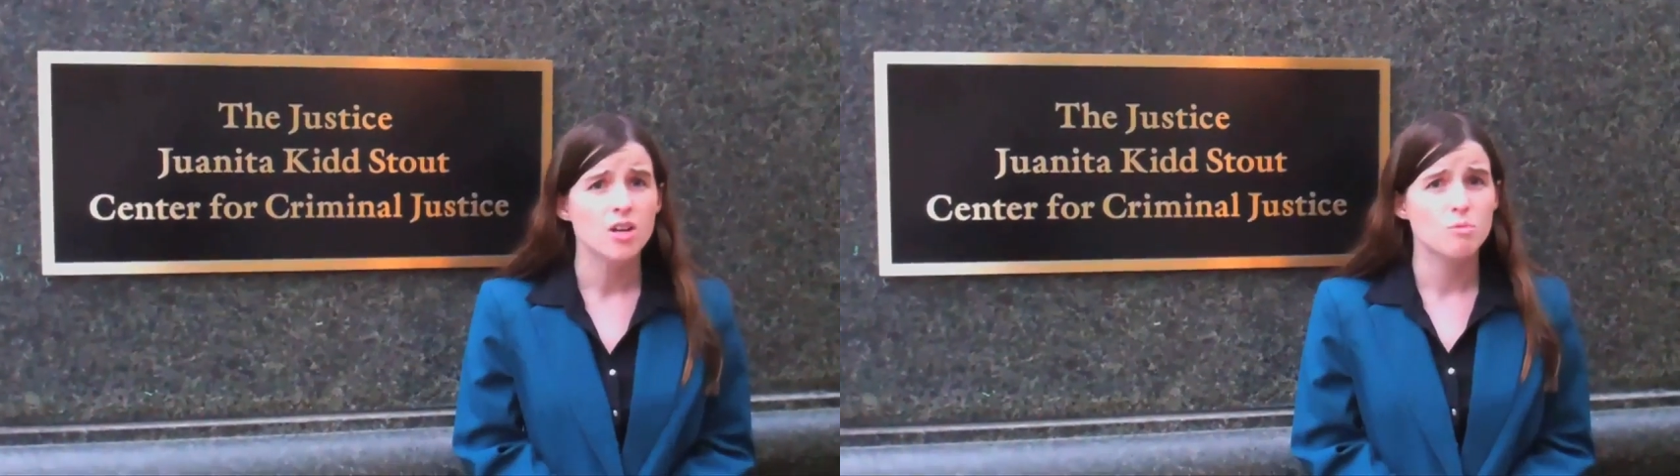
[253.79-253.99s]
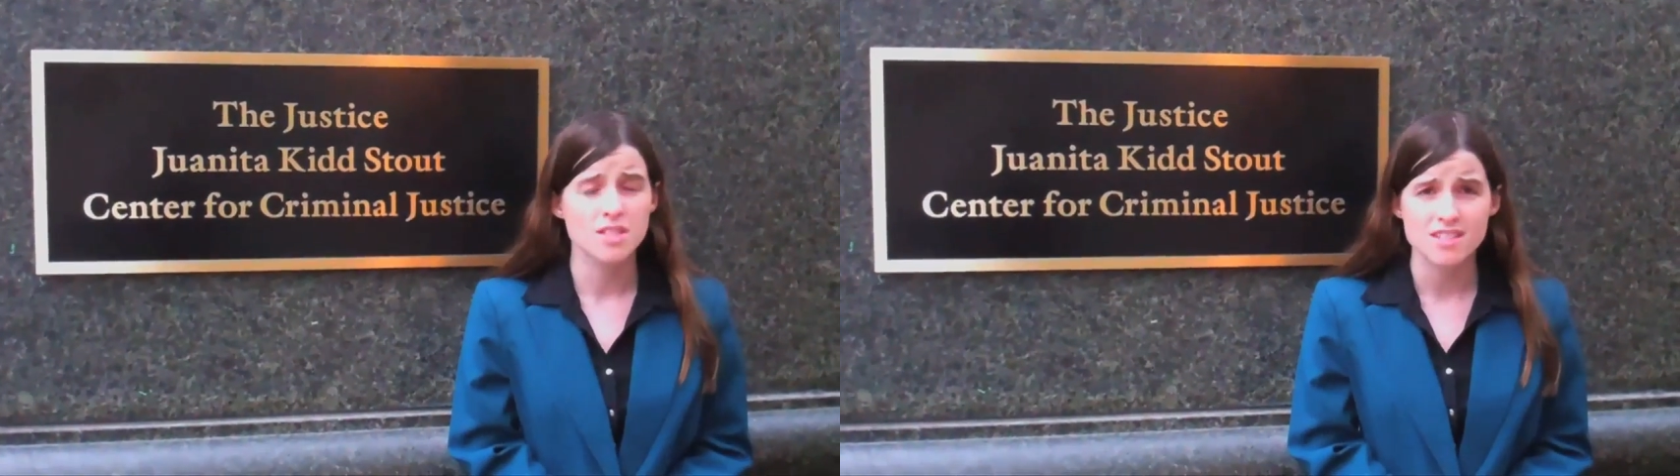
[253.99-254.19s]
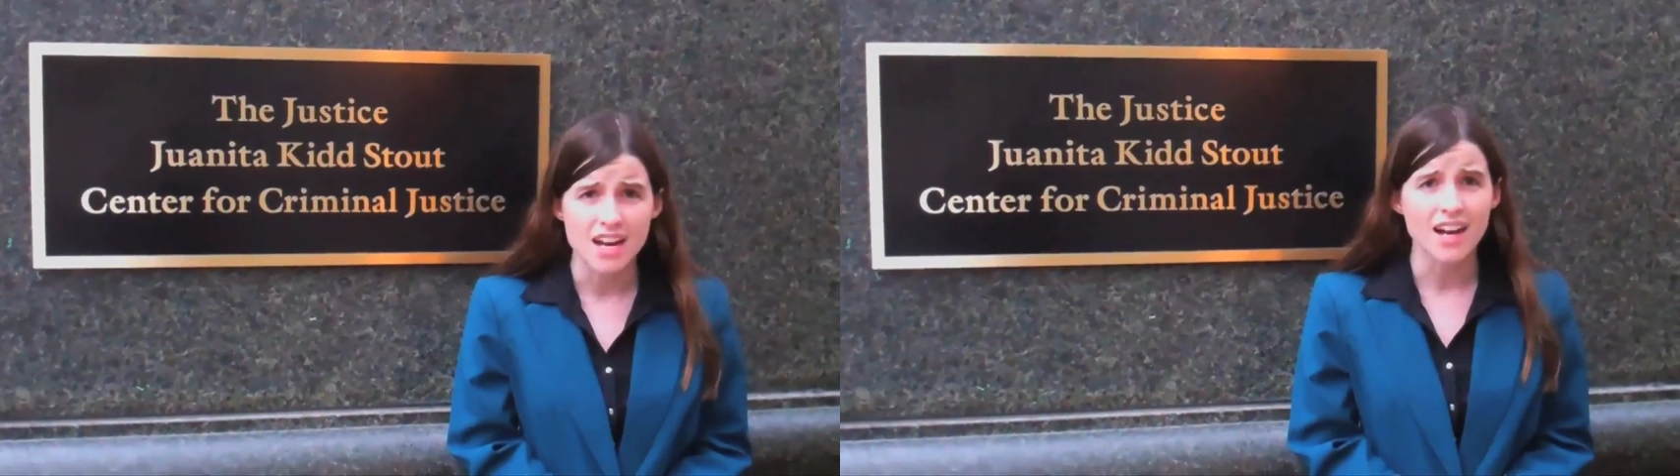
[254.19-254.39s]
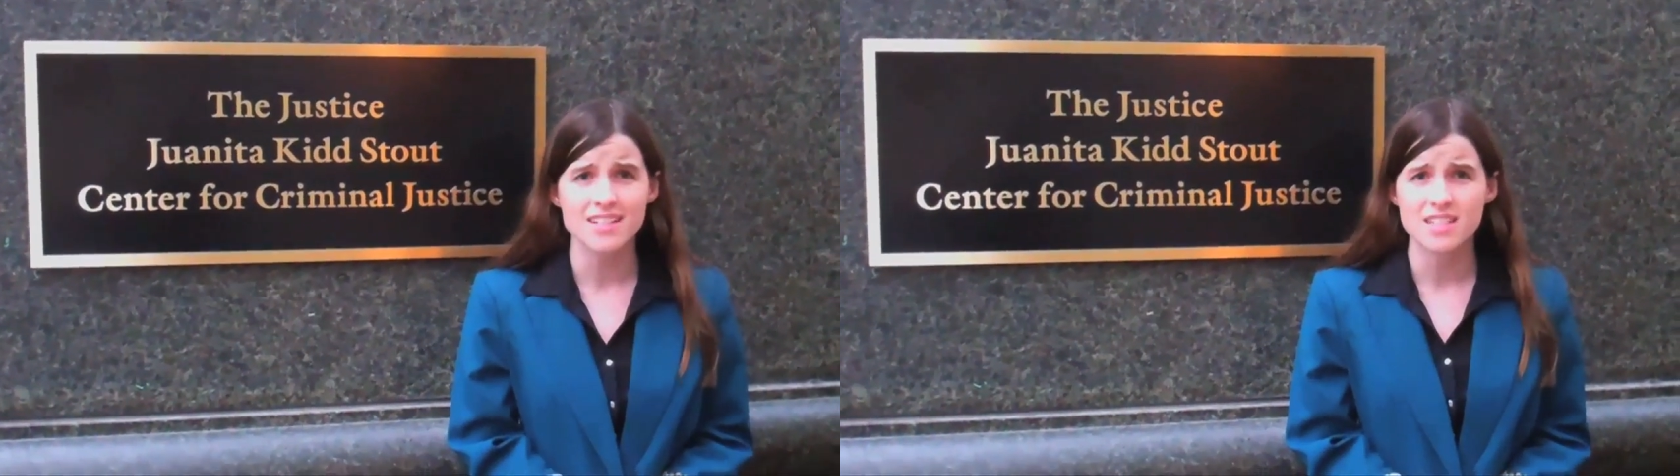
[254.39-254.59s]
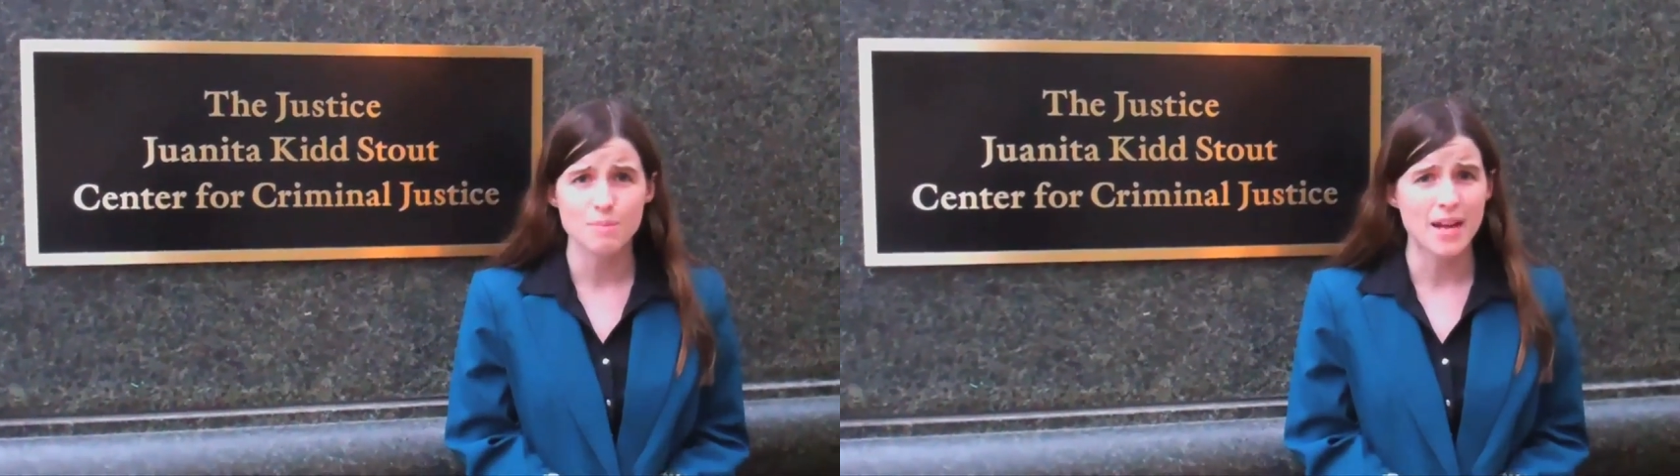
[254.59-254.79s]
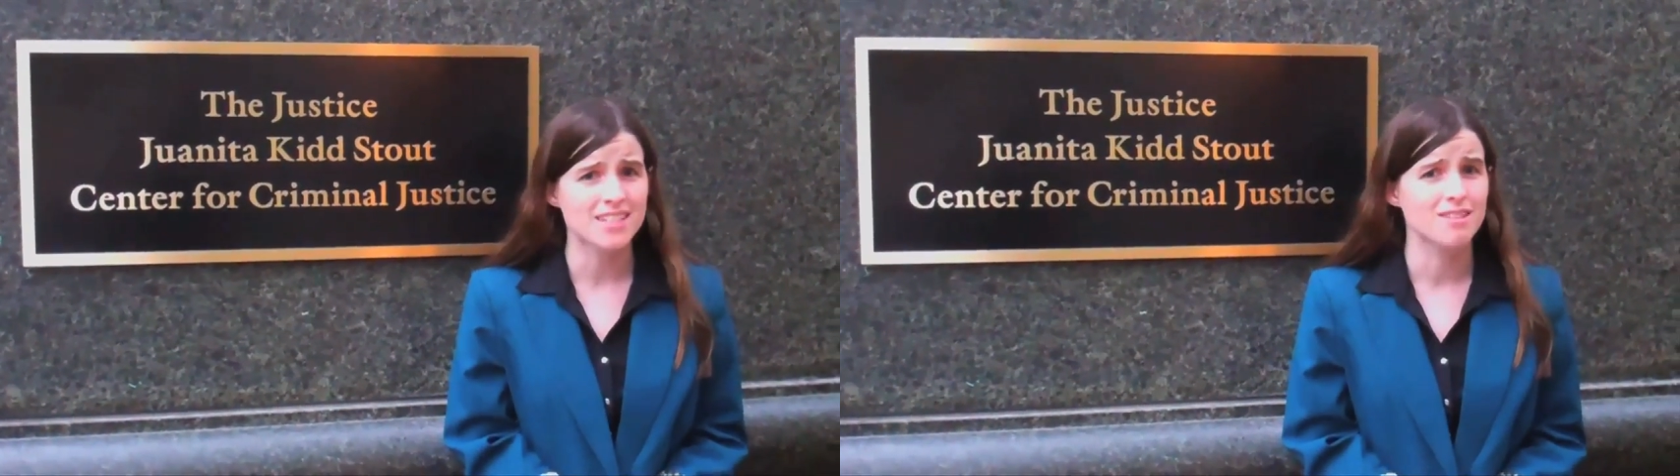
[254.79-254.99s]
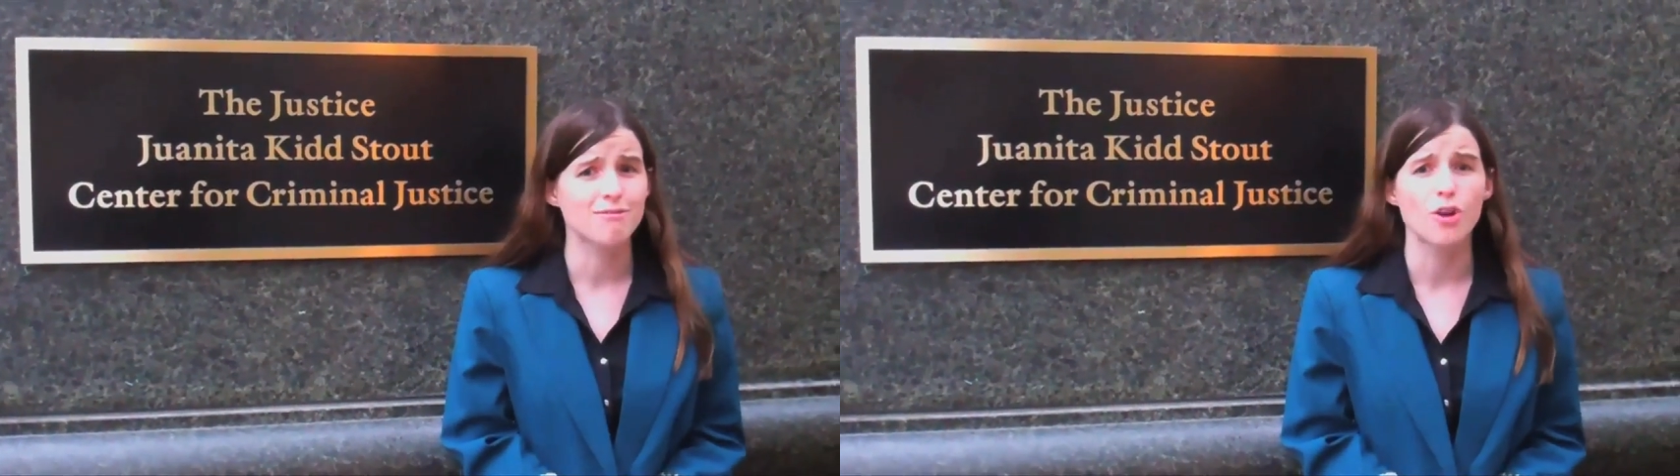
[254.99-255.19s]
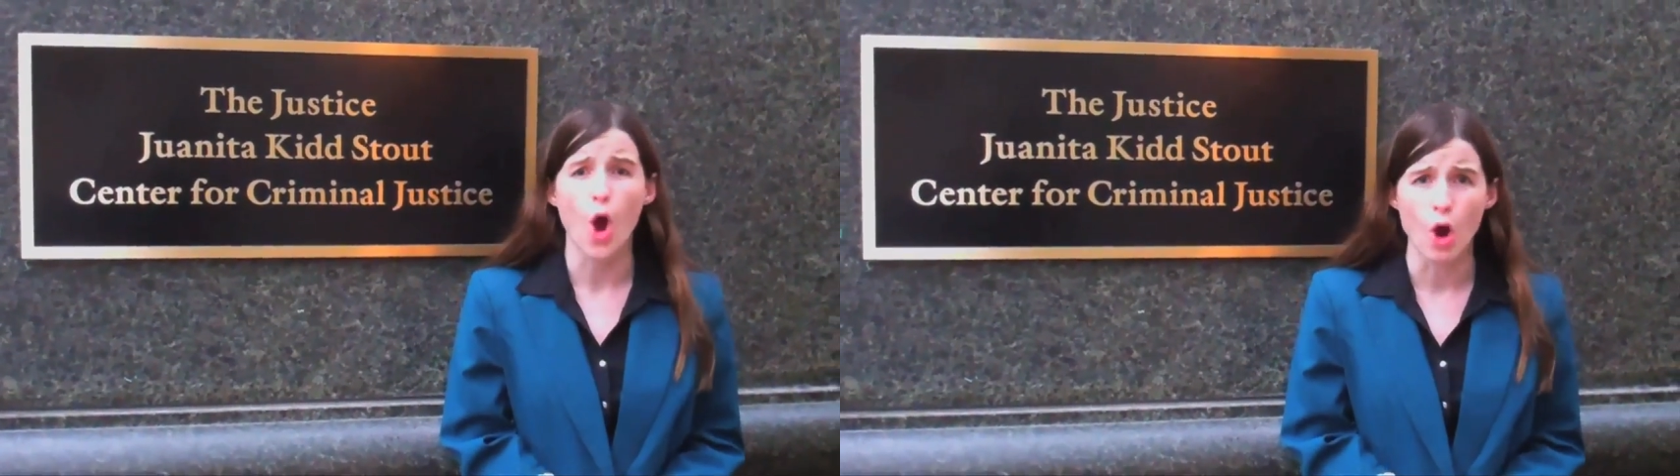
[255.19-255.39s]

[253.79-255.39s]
was not inspected for